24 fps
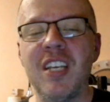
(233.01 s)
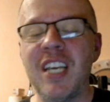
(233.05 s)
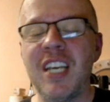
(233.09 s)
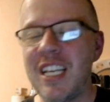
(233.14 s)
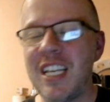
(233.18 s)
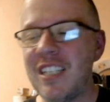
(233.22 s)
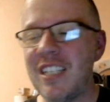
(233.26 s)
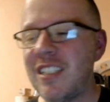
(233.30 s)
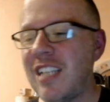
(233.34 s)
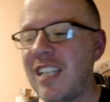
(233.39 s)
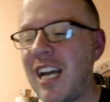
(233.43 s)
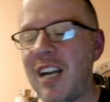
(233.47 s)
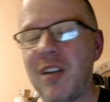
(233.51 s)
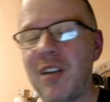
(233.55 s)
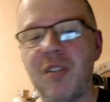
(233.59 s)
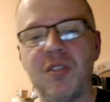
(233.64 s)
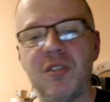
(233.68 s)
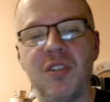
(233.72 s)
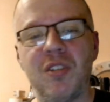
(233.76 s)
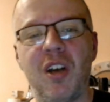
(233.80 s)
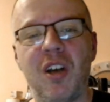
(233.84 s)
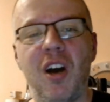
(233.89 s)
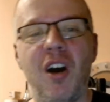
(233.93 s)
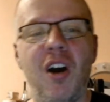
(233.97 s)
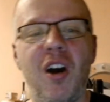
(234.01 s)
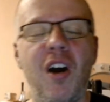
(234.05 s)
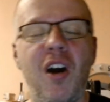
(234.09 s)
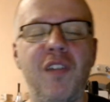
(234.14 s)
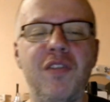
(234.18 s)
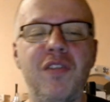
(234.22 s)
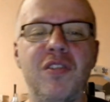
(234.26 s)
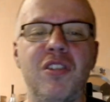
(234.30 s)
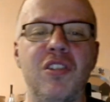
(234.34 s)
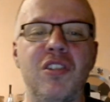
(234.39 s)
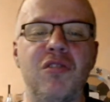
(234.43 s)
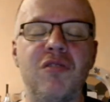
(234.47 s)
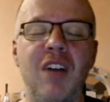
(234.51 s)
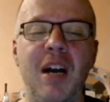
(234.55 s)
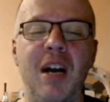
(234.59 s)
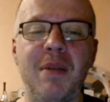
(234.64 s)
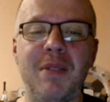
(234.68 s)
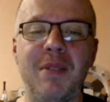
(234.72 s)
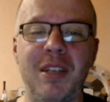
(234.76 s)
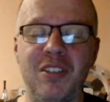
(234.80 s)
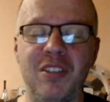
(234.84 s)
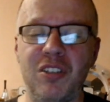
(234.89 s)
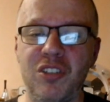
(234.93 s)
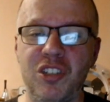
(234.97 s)
His tackles are often described
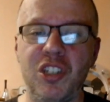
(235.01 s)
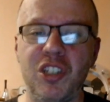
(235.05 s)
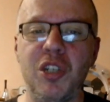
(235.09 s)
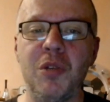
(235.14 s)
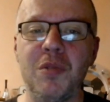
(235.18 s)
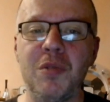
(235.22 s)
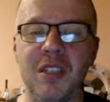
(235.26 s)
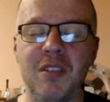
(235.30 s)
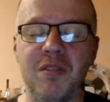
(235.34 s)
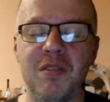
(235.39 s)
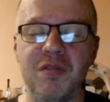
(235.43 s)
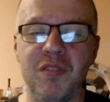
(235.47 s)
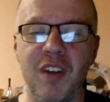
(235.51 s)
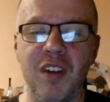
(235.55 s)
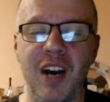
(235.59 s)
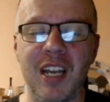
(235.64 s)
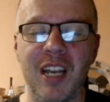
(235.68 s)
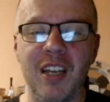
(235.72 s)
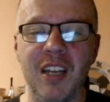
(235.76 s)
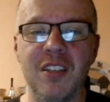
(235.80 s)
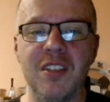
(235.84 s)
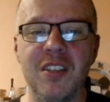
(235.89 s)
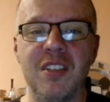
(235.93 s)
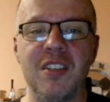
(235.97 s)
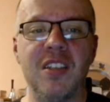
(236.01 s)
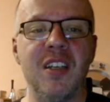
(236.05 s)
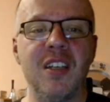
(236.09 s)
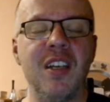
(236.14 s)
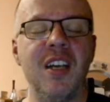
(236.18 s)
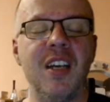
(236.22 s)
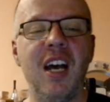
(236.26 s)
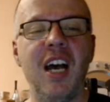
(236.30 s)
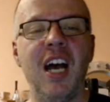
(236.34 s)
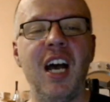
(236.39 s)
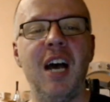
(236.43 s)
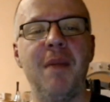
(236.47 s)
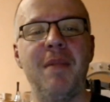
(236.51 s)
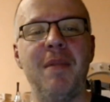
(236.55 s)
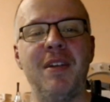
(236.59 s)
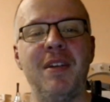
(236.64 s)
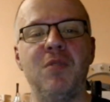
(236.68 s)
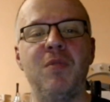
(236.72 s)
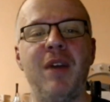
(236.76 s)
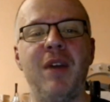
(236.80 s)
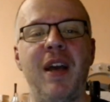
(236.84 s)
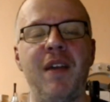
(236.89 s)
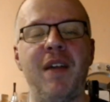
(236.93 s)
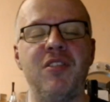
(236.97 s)
as choosing violence as a
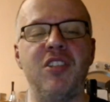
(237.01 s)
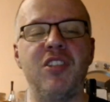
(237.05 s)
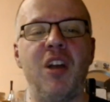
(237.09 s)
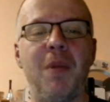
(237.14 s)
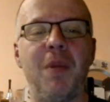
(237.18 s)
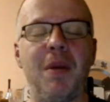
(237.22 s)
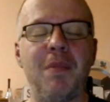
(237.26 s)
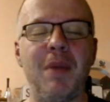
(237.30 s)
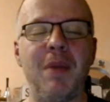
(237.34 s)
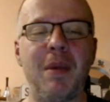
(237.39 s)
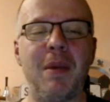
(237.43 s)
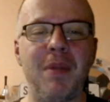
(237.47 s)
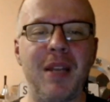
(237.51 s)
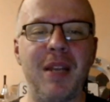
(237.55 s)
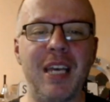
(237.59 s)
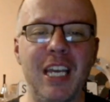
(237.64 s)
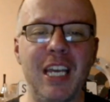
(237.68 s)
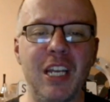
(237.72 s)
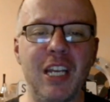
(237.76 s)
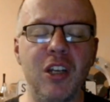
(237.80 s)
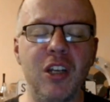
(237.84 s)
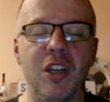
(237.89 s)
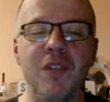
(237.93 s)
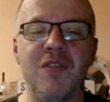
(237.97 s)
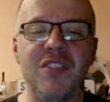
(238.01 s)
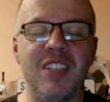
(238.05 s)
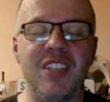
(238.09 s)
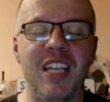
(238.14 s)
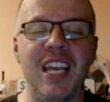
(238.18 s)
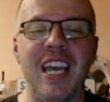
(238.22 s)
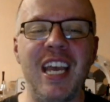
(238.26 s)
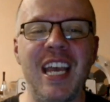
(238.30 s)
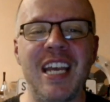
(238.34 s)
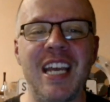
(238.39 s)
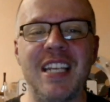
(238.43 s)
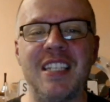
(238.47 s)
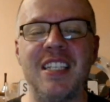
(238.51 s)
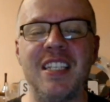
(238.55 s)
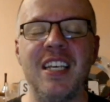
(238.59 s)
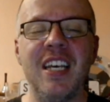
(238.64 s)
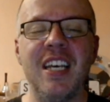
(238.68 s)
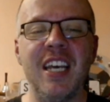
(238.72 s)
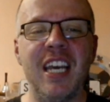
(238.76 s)
way of stopping people. He loves to hit.